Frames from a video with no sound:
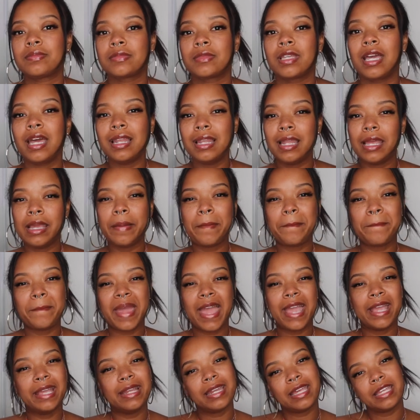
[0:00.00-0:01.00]
Kind of like
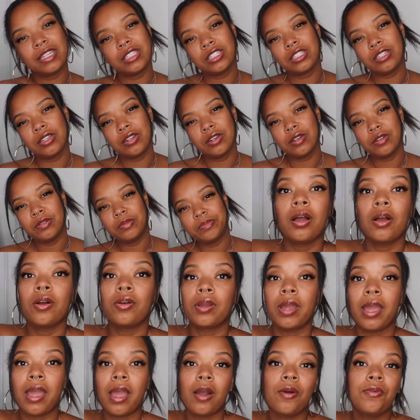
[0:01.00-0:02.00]
magnets, you know?
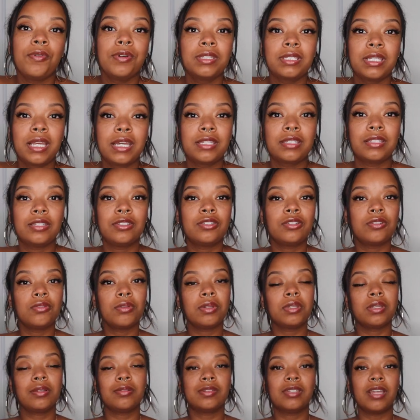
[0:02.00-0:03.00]
Okay, I always like to do a
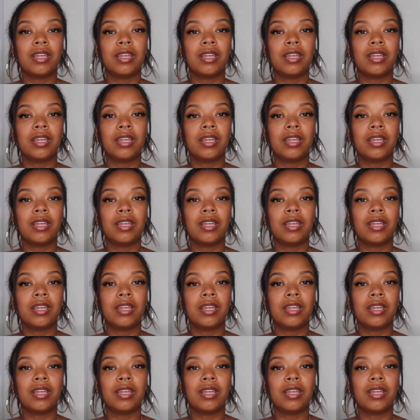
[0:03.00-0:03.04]
little